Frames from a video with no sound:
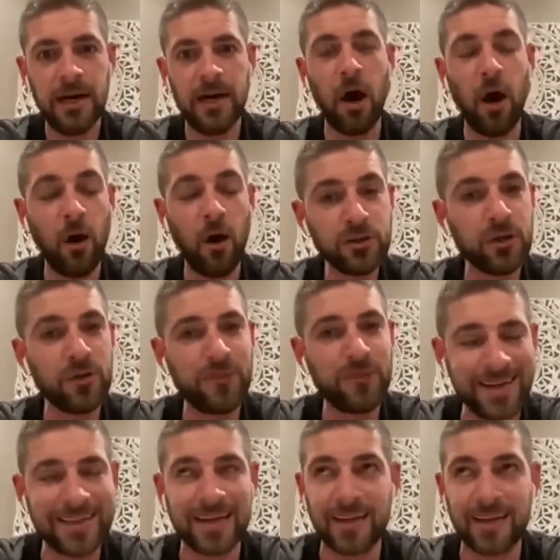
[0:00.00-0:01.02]
Also
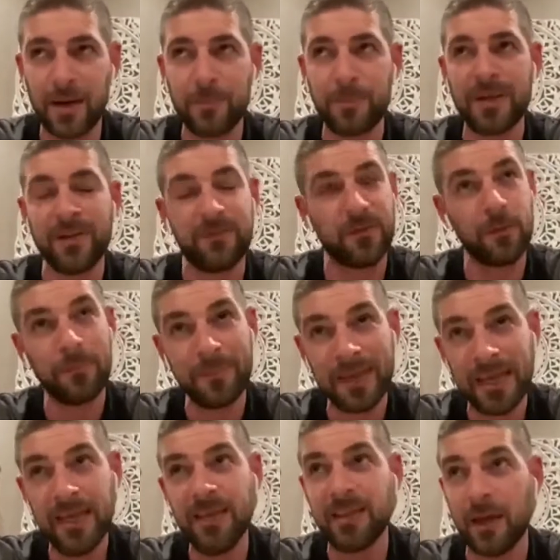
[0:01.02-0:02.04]
finding a company, for
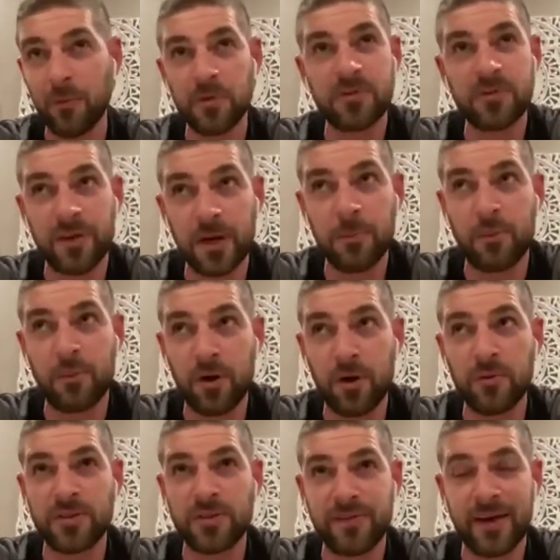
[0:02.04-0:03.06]
me, that was very
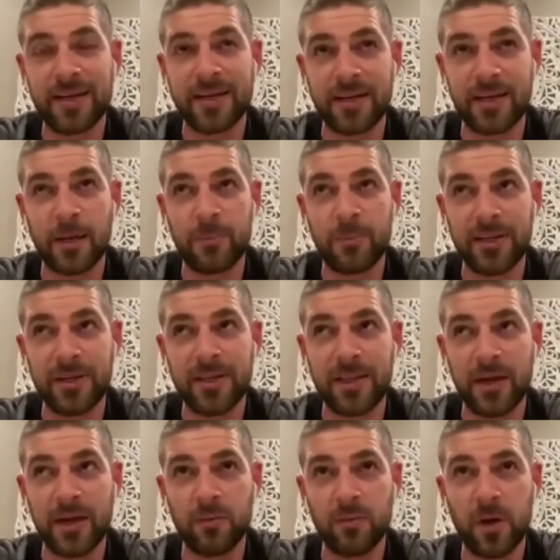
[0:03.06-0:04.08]
important, was finding a company
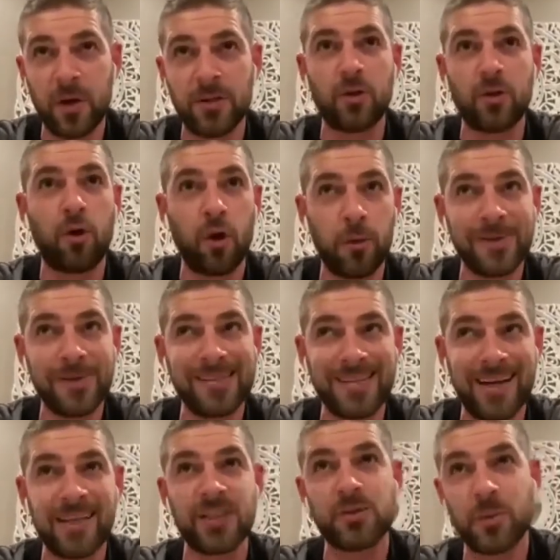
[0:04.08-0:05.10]
that on the corporate
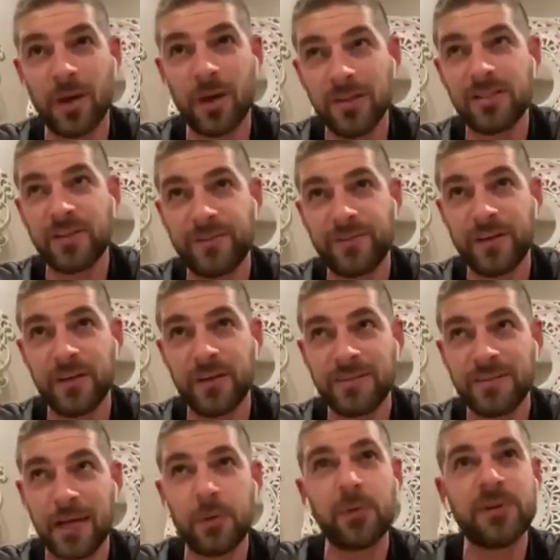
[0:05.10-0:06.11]
side as well as the field
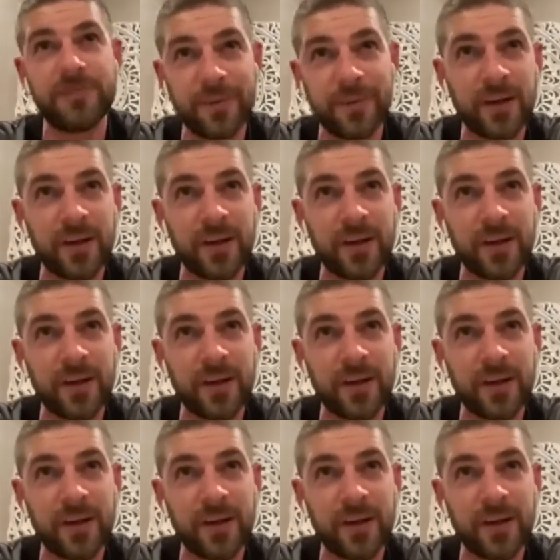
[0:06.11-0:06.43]
side was very